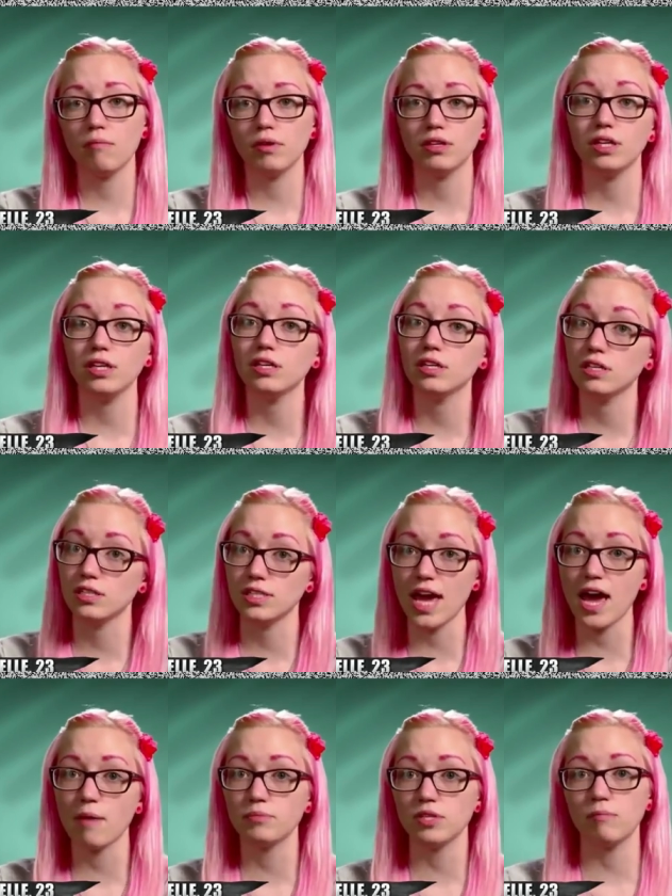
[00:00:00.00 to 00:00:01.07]
truth,
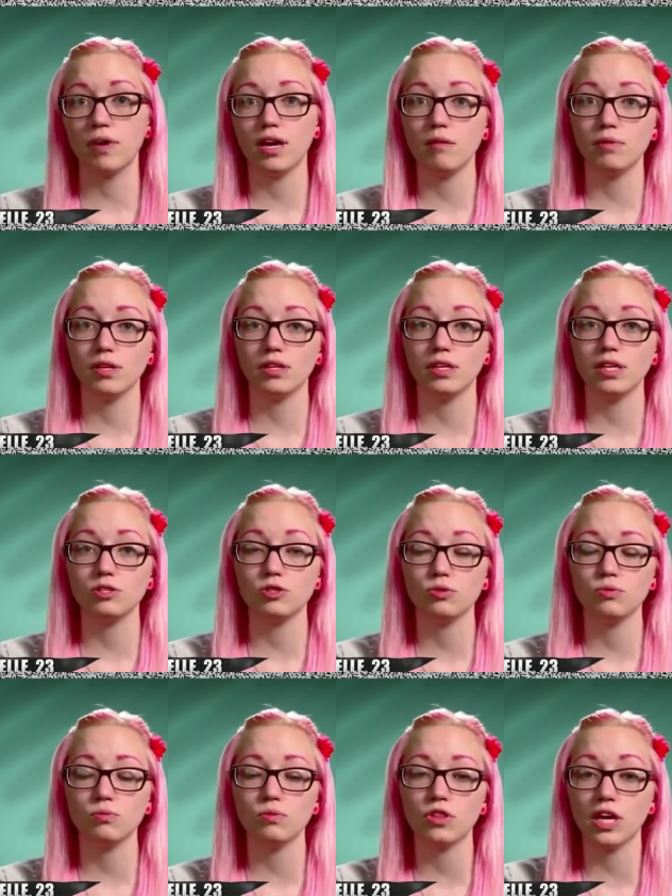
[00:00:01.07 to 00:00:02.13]
so it makes more
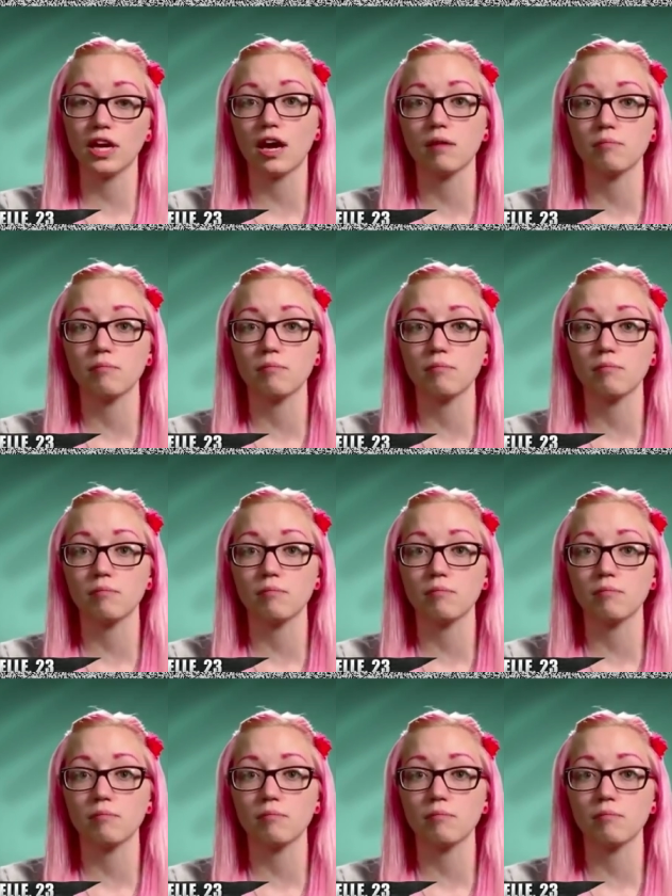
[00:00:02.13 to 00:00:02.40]
entertaining